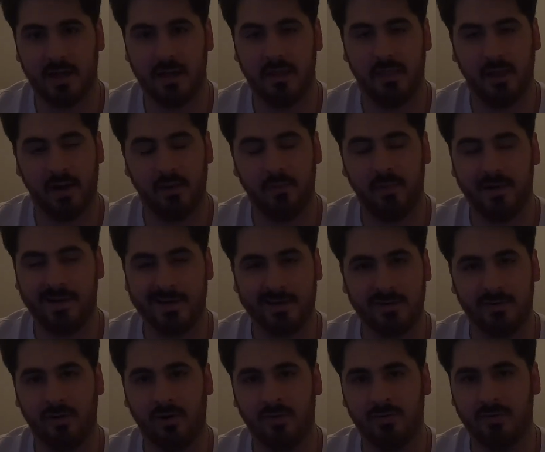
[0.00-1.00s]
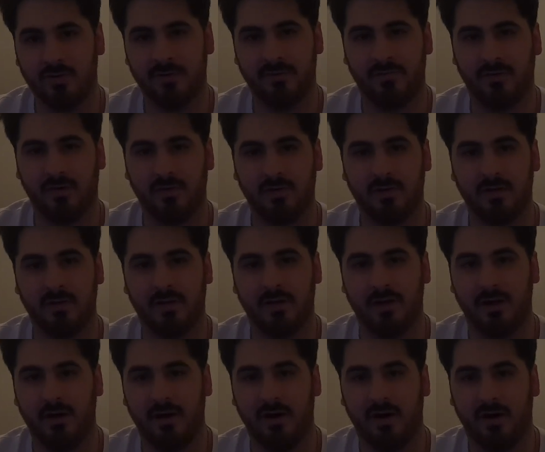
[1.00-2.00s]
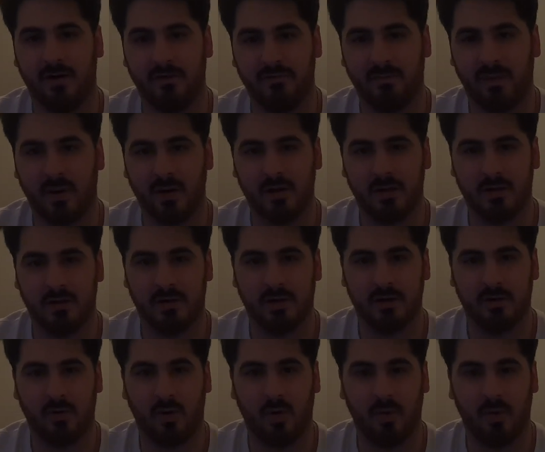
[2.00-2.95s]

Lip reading: and then we could go to the focus of Barcelona,